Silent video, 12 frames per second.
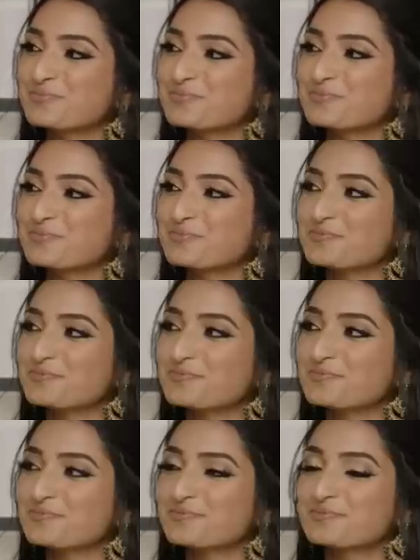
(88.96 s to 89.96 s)

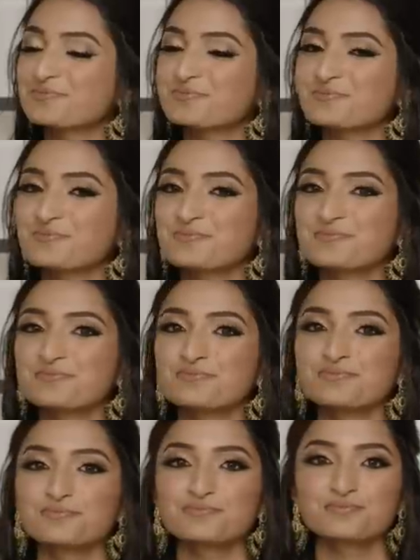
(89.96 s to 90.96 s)

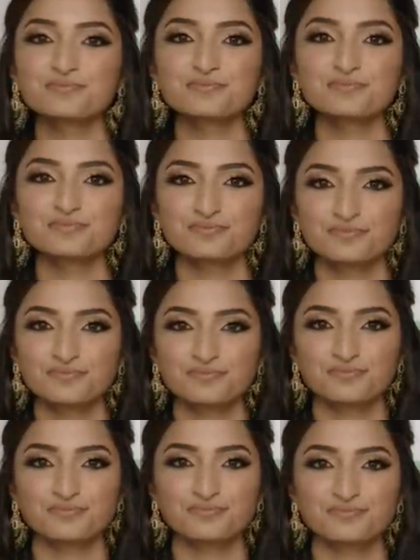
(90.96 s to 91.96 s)

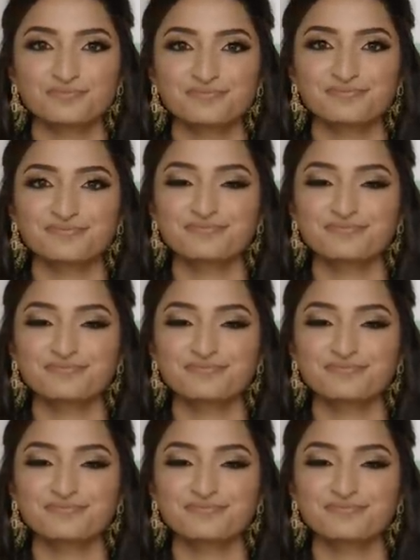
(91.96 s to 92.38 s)
[no speech]